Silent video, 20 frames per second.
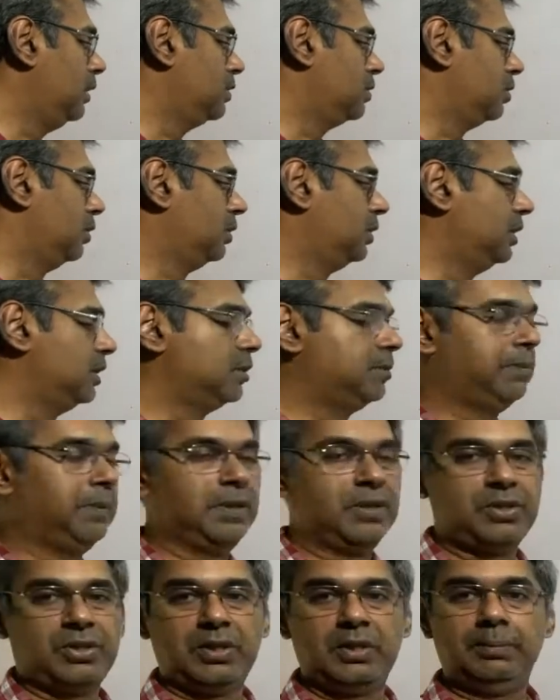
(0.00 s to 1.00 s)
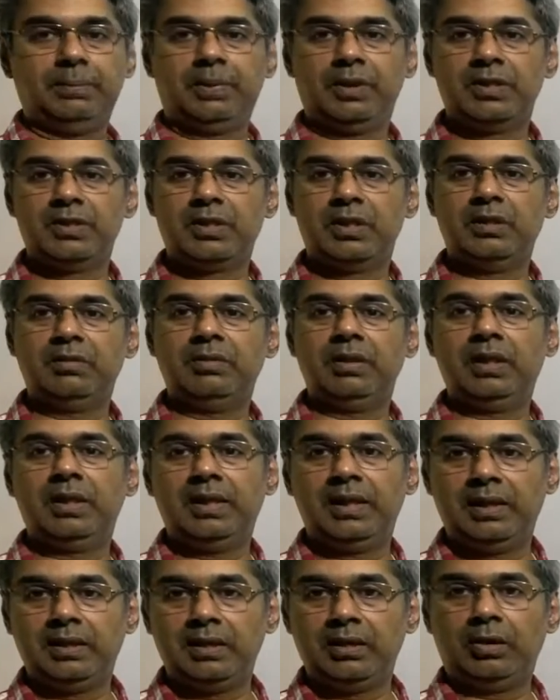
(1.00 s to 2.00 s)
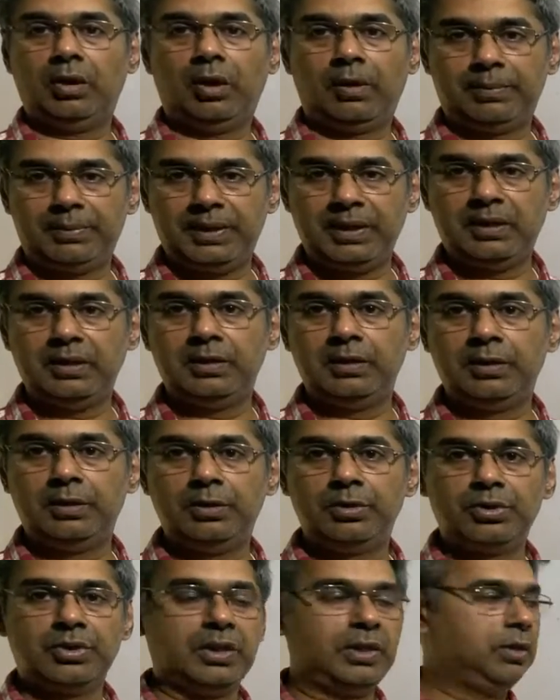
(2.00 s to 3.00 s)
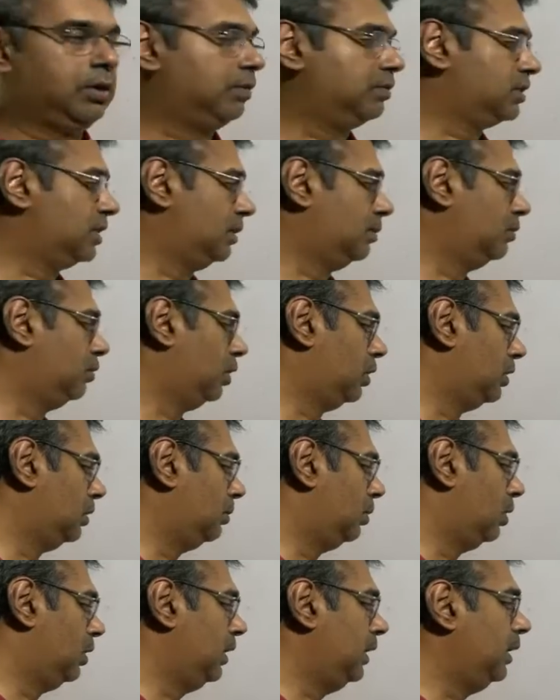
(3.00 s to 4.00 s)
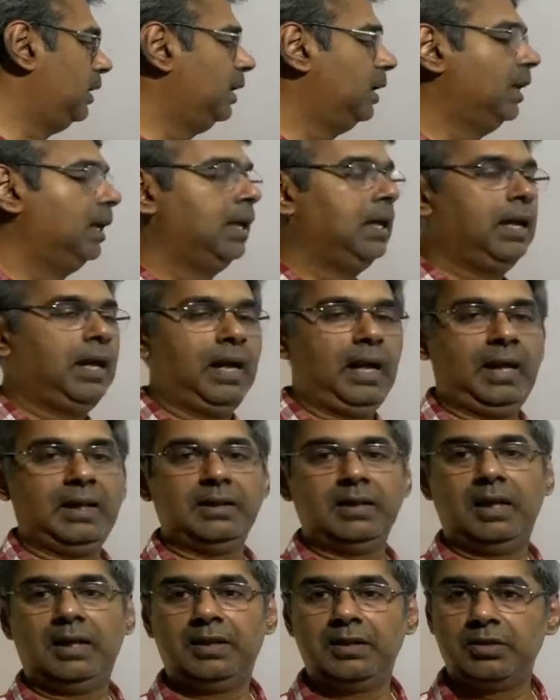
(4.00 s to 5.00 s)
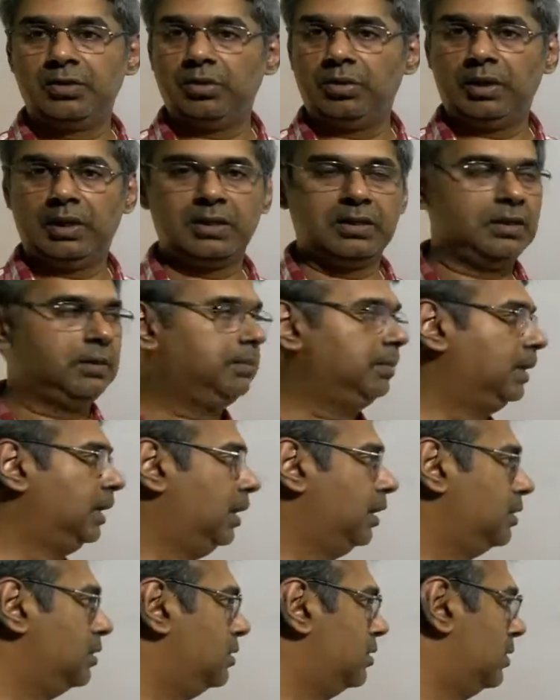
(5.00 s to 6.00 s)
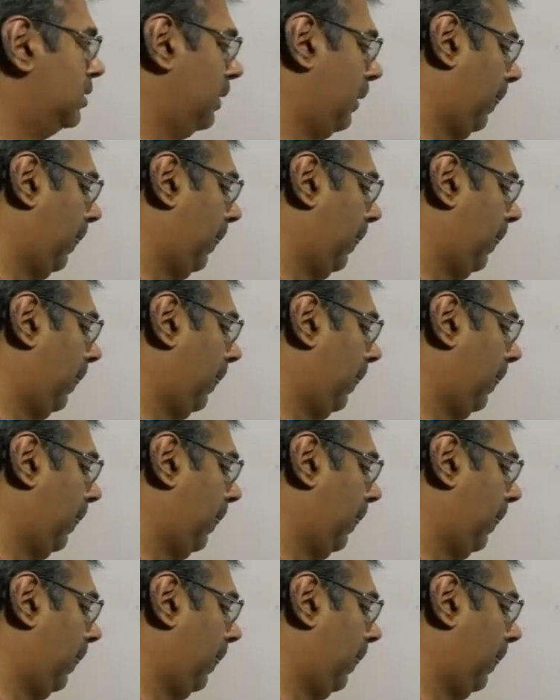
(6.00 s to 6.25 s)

So this person will get an optical illusion of some water body, and that is known as a mirage.